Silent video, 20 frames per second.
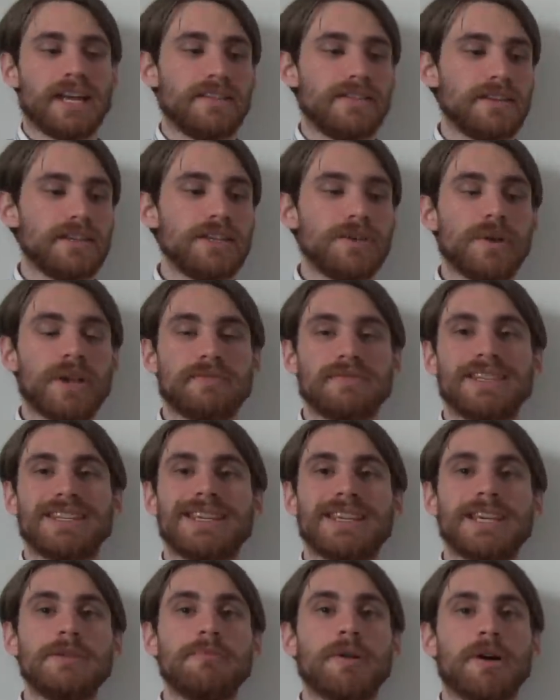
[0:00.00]
and then you have to
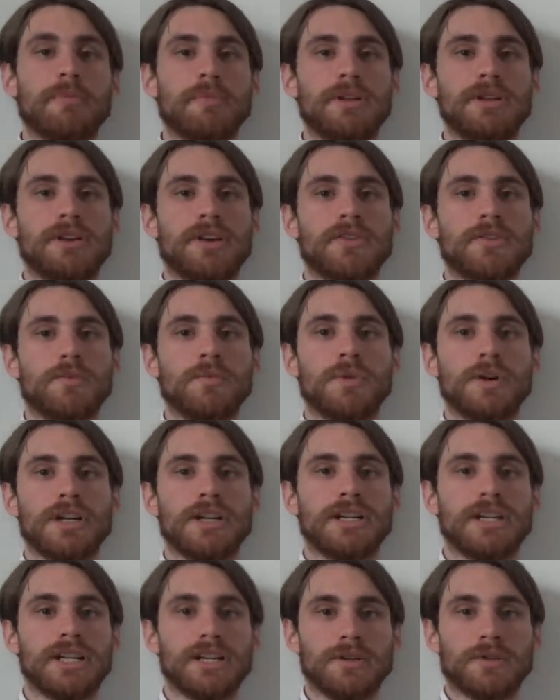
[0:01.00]
keep up another
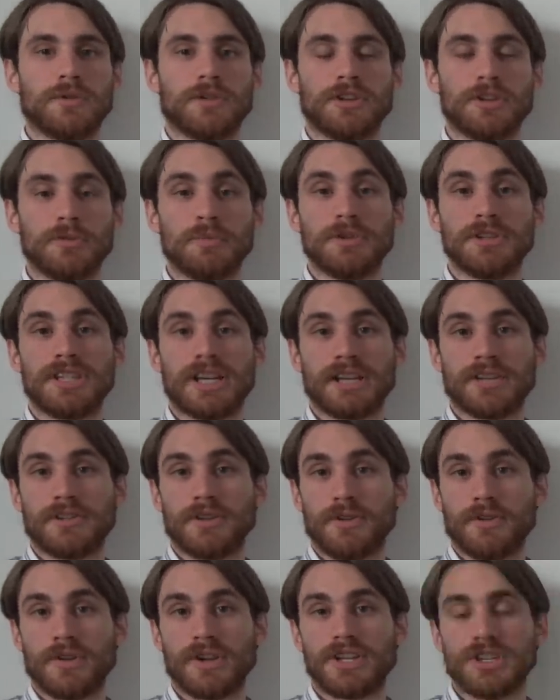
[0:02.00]
one in order to protect
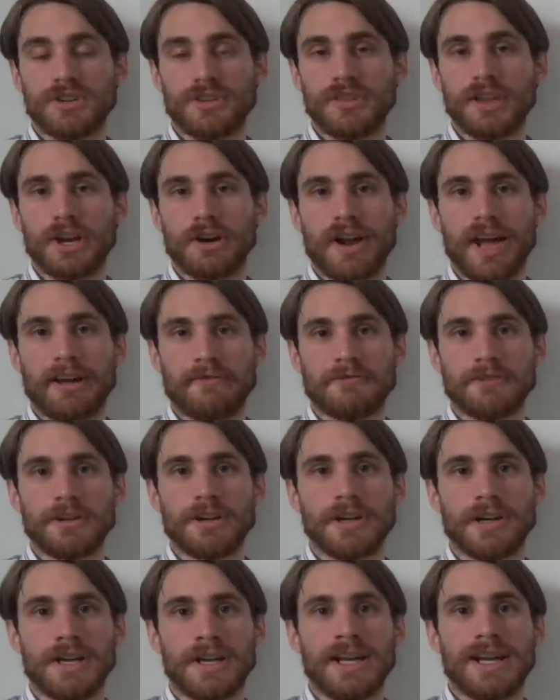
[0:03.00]
your creature
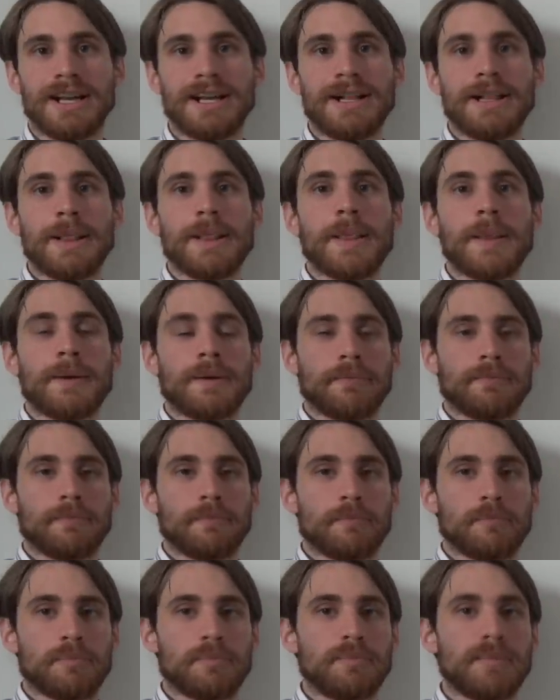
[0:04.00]
thereafter.
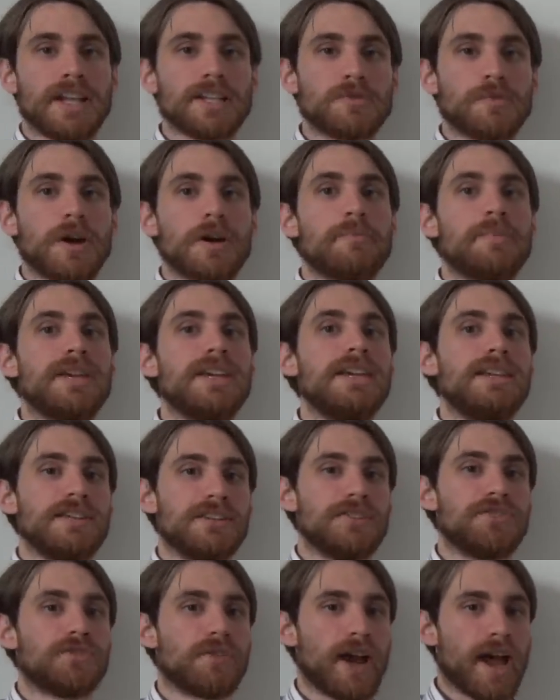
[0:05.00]
That's why Peak
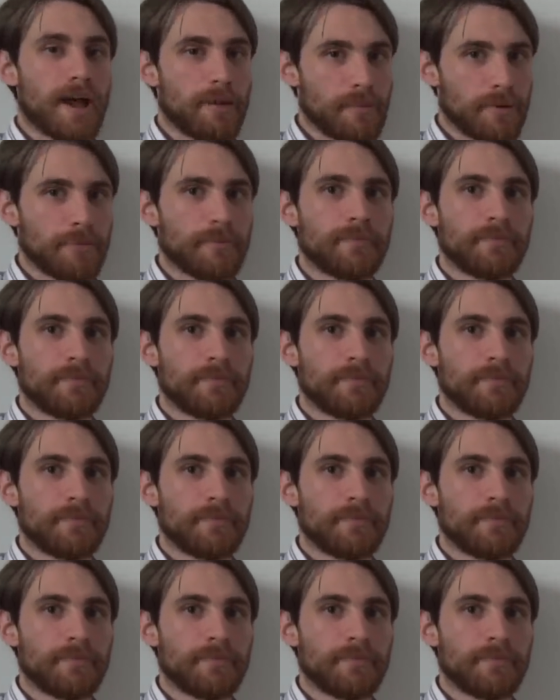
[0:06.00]
is a trap.